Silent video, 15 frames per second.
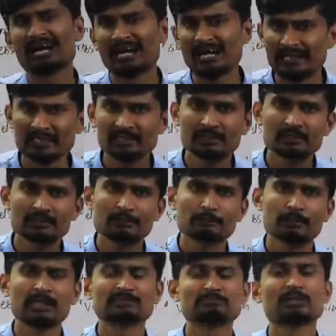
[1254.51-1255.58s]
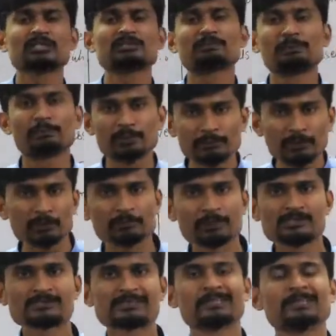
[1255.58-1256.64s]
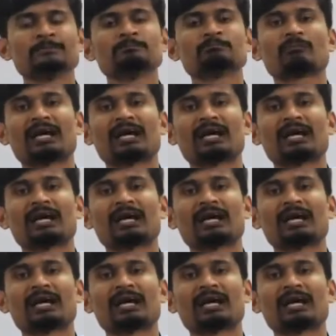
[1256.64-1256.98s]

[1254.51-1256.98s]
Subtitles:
and plasma is 55%,